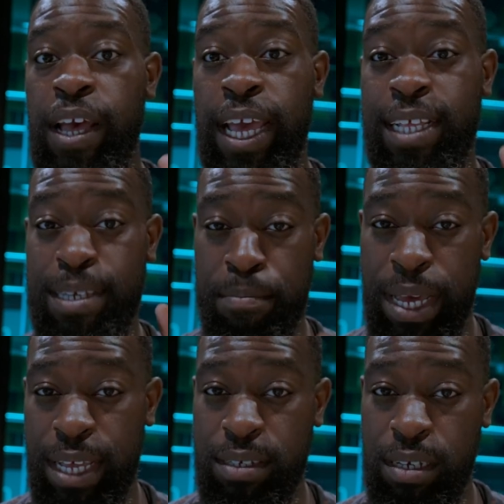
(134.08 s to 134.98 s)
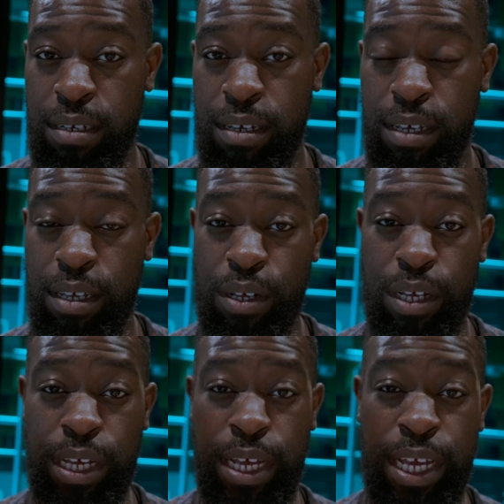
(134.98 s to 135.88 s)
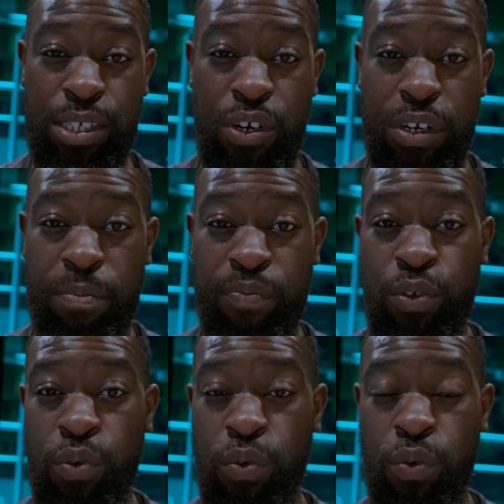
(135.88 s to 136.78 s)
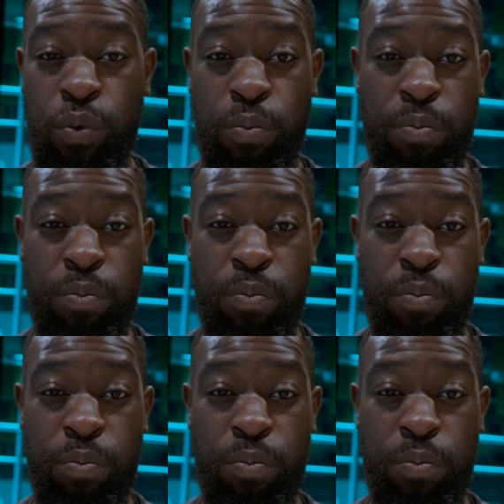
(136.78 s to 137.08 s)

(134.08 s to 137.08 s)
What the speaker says: It's amazing. It's gonna do